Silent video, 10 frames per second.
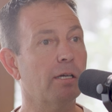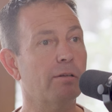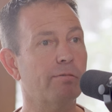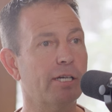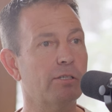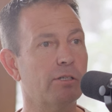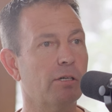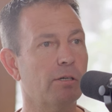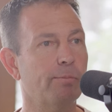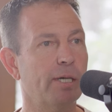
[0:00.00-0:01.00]
and deflation
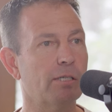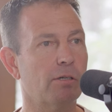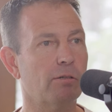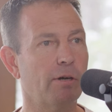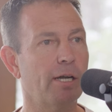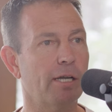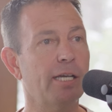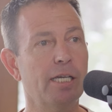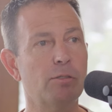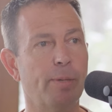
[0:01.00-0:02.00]
on based on credit
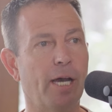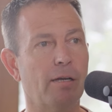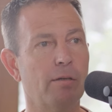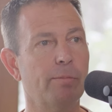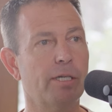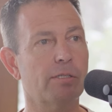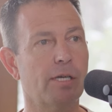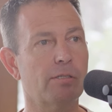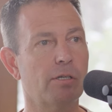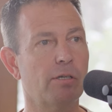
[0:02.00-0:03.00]
is bad because
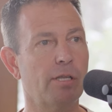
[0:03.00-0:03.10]
that